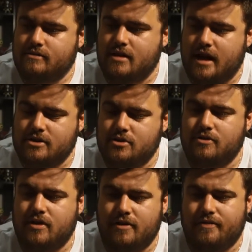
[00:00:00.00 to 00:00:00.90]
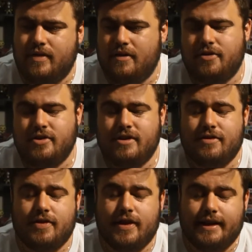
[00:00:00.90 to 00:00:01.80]
kind of do a few
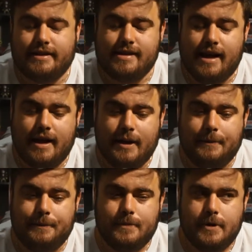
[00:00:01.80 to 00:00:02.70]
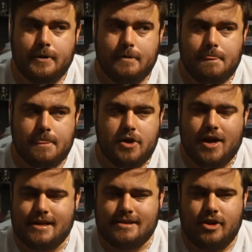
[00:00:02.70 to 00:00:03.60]
different things. You
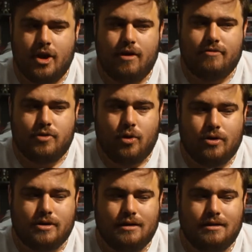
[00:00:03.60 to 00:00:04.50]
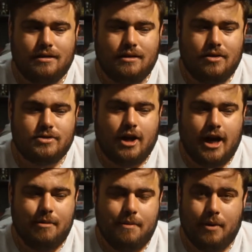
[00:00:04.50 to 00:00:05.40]
guys know I've talked a long
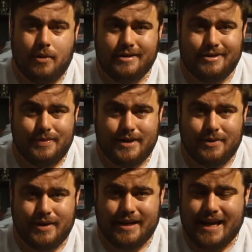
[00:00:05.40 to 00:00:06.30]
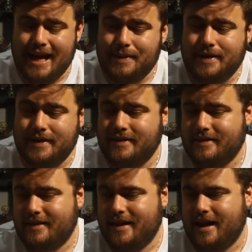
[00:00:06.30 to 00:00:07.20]
time about wanting to be doing gaming.
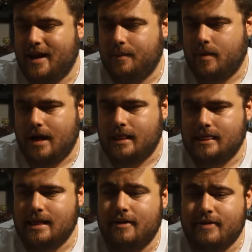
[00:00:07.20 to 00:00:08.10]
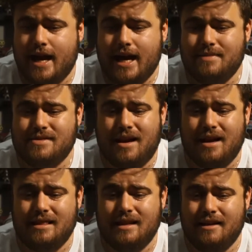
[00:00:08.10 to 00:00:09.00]
I love games.
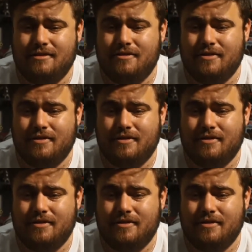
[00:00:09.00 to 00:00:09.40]
I love